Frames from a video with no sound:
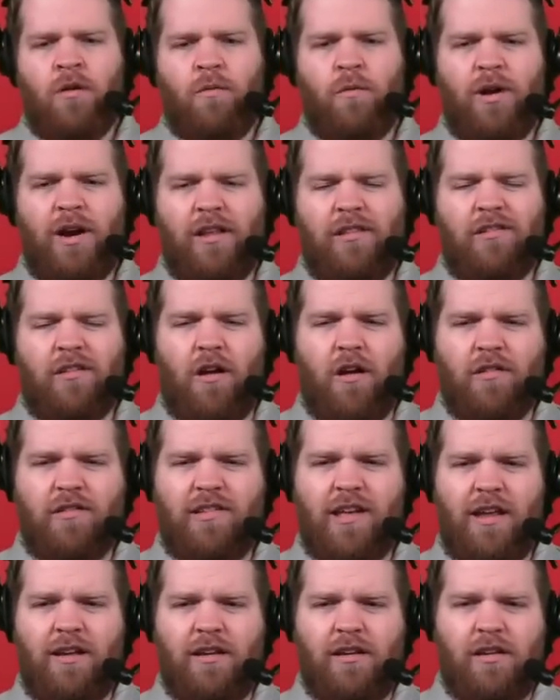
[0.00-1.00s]
when it's all
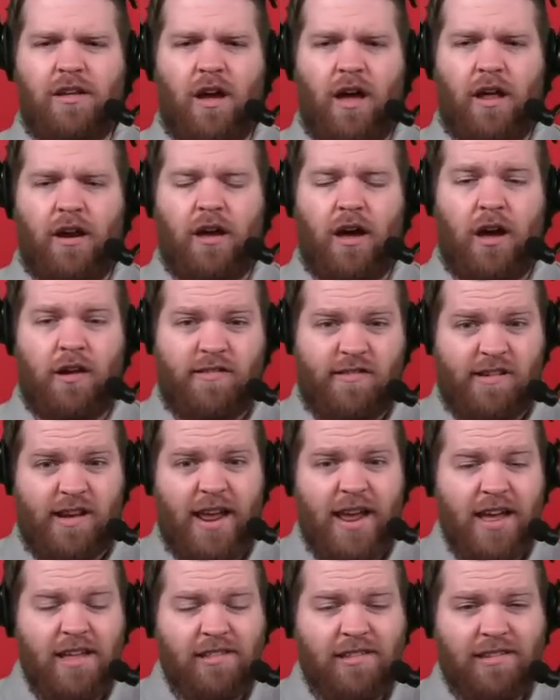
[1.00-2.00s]
said and done? A
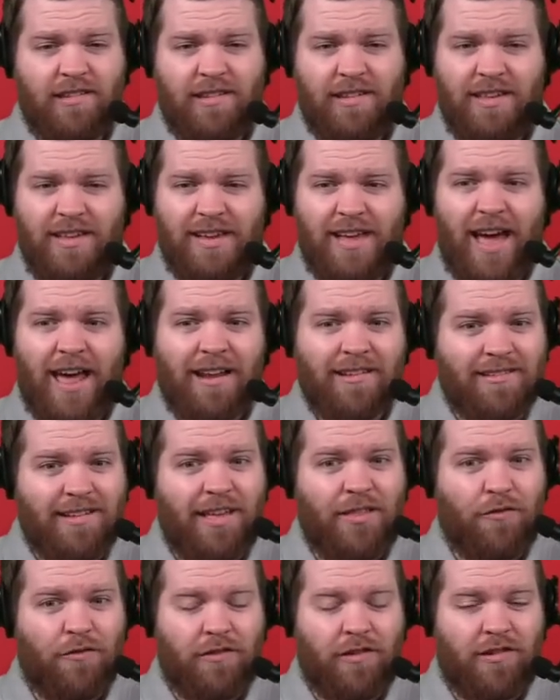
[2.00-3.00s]
chance? You got to
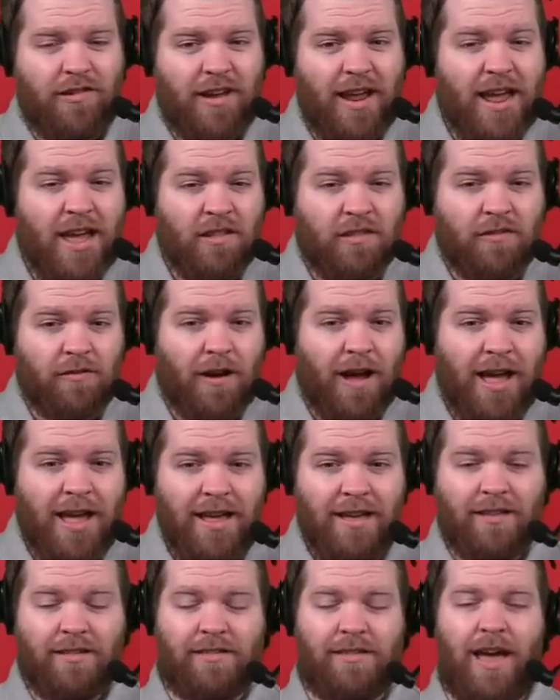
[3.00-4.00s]
say there's a chance,
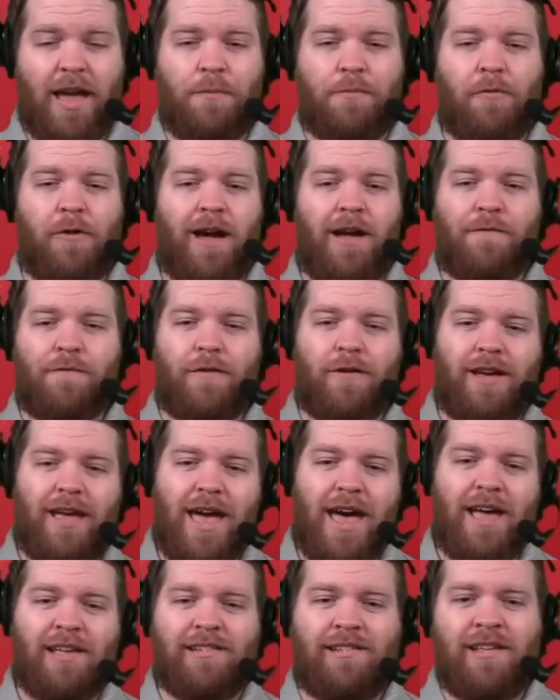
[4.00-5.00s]
right? Type Y for
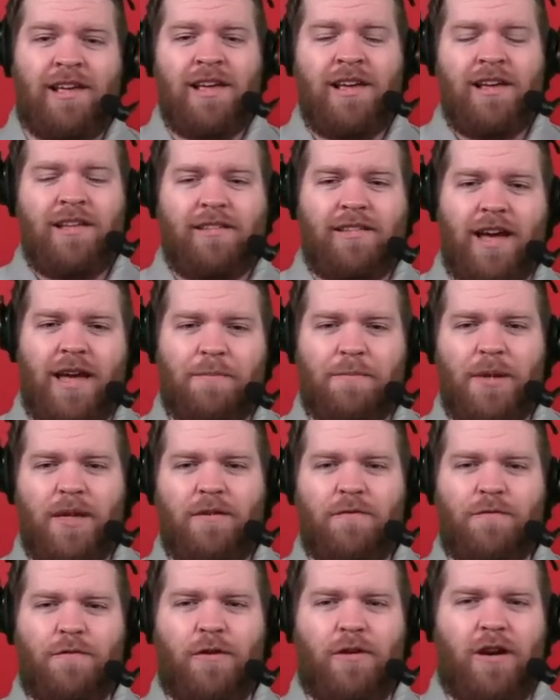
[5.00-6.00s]
yes. Type
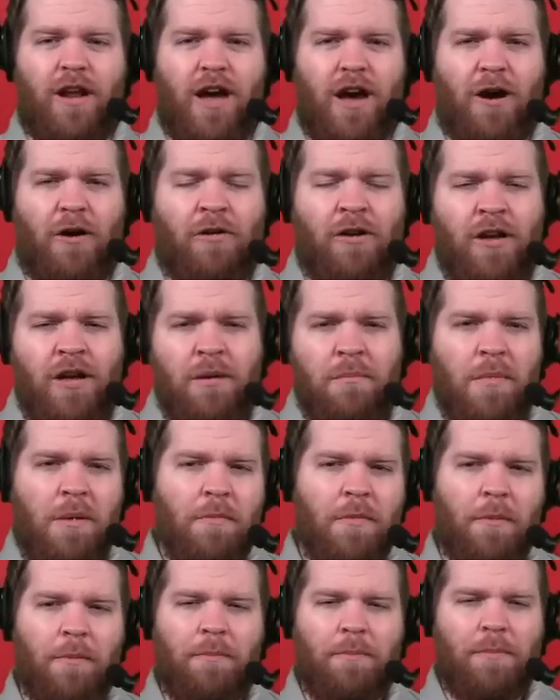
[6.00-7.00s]
N for no.
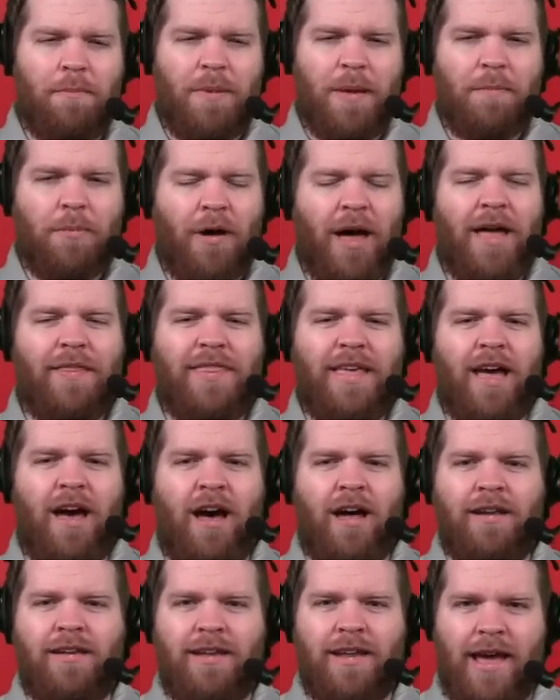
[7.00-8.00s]
Remember, people had the
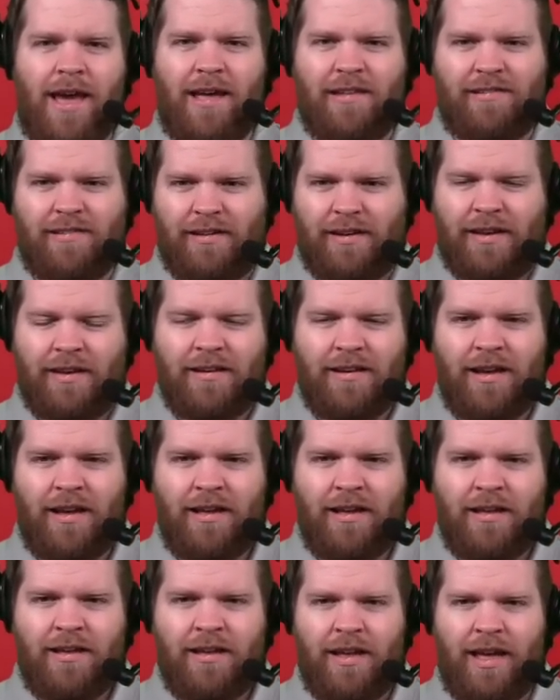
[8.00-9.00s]
audacity
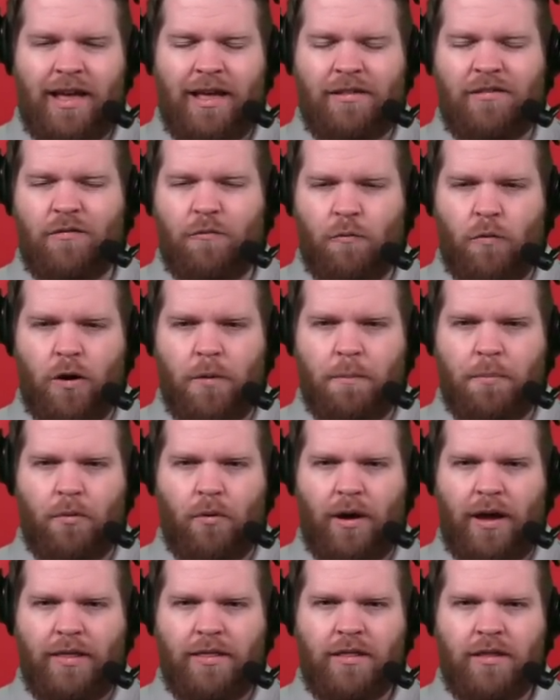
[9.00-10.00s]
at one
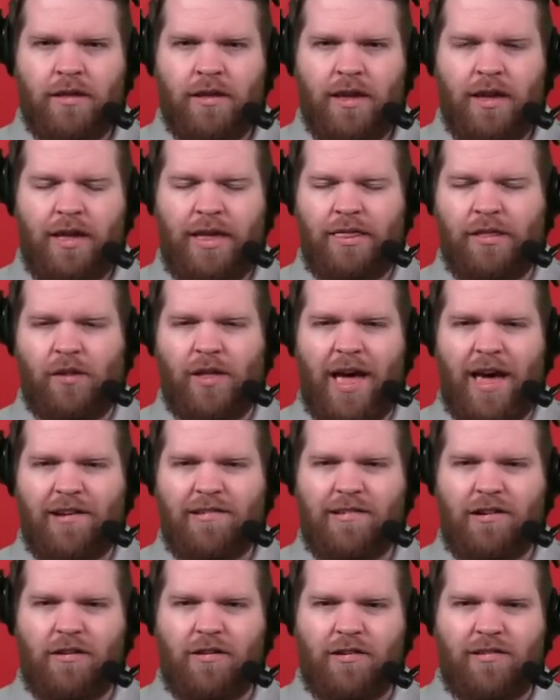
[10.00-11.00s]
point in the
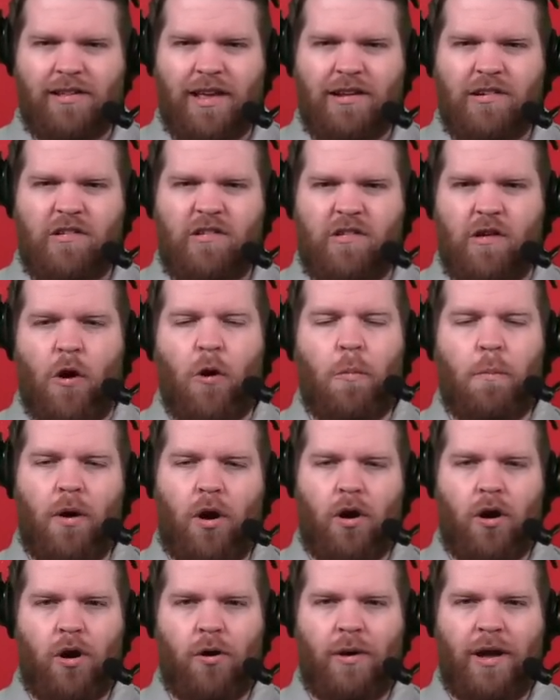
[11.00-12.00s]
last year to say Joe
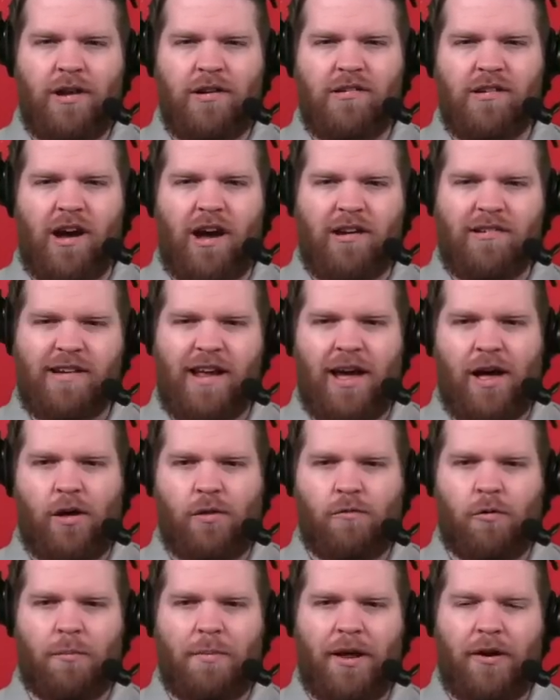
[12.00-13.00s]
Burrow and Josh
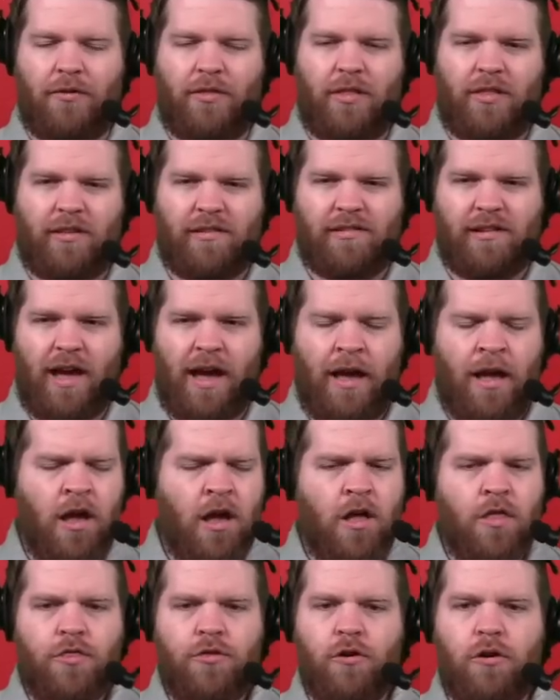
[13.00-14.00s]
Allen were better than this guy.
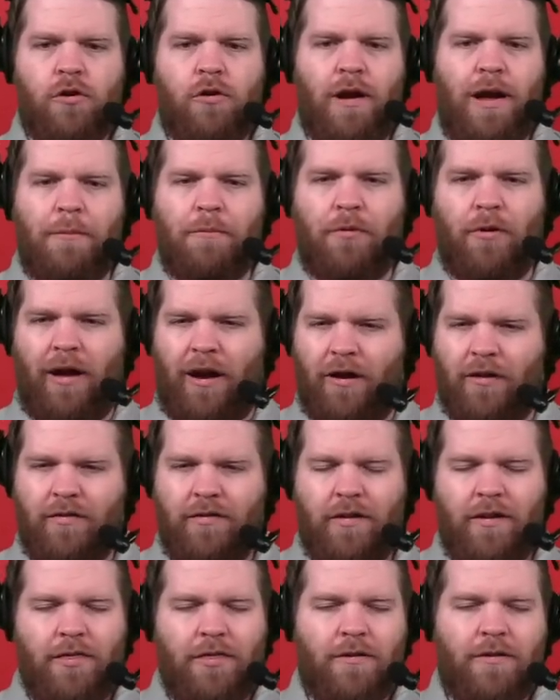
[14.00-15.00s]
They're great
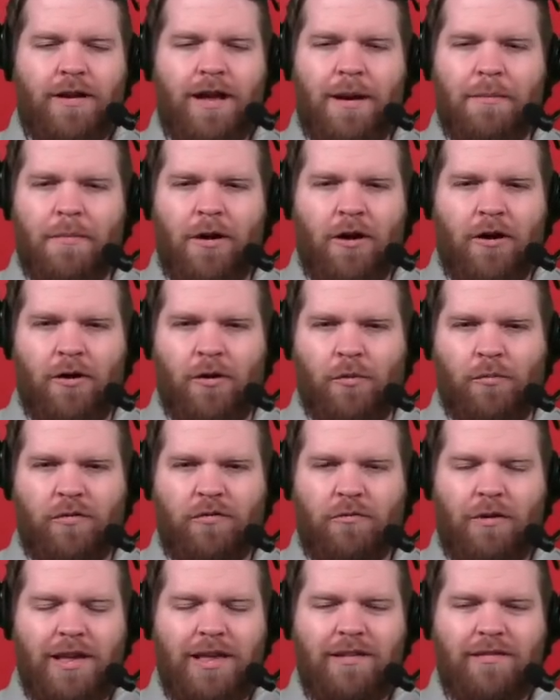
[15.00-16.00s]
players. They're not Mahomes.
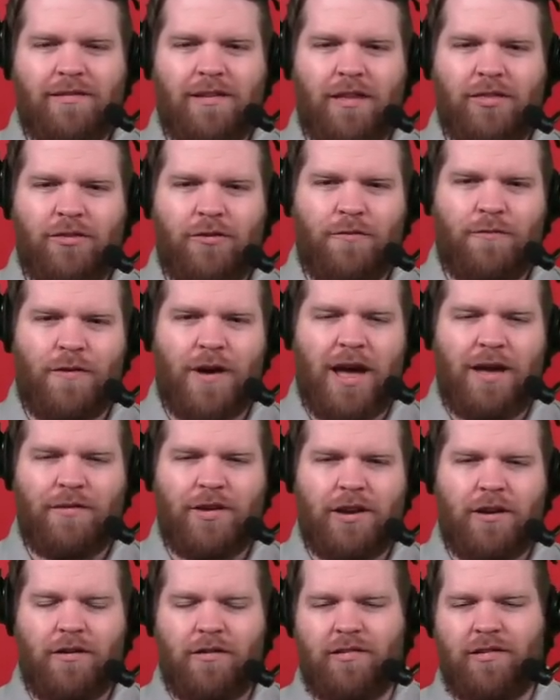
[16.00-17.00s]
What he's done through 5
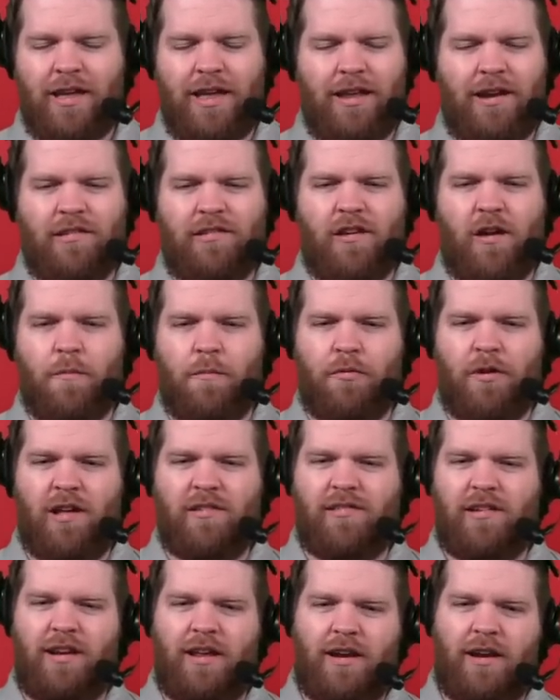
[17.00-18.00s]
years, it is
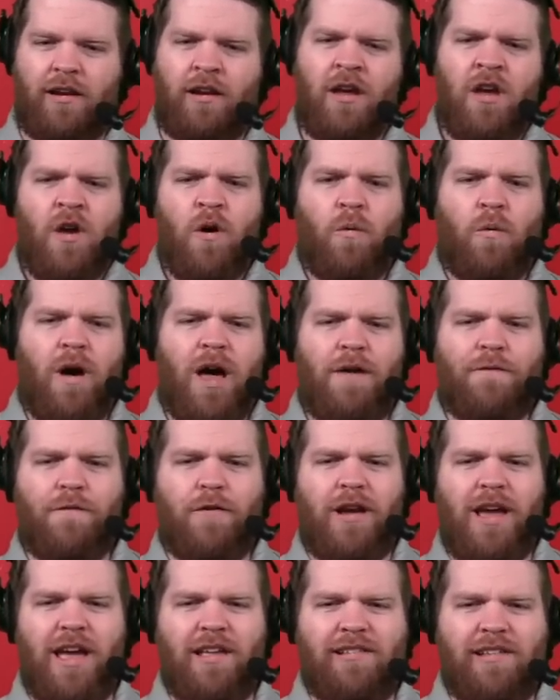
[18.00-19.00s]
unprecedented. Y
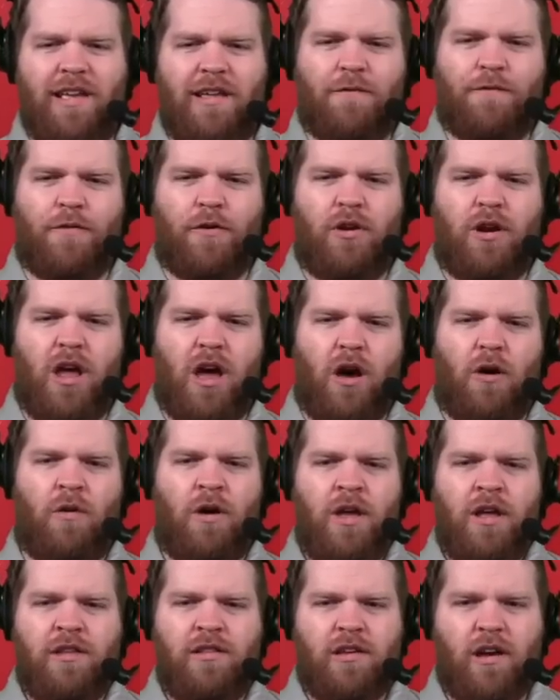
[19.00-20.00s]
for yes, N for
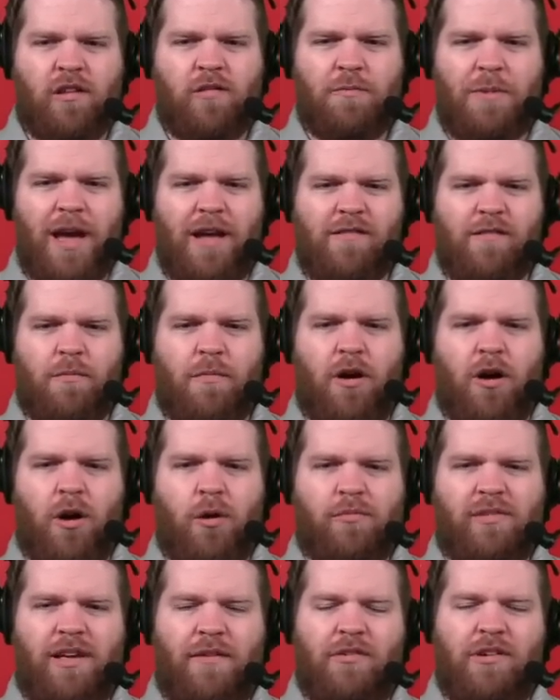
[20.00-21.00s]
no. Does Patrick
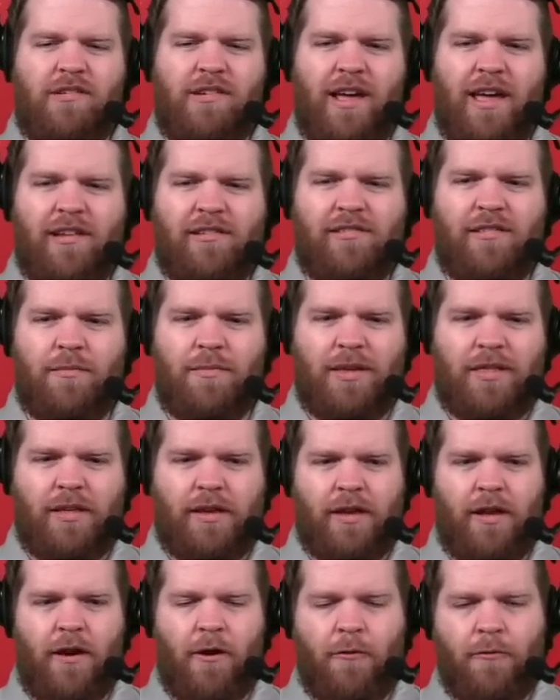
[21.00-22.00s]
Mahomes have a chance to be
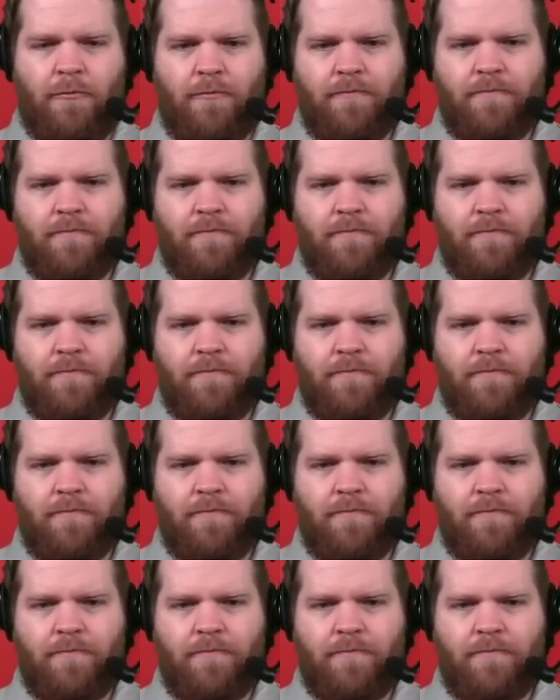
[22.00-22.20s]
the GOAT?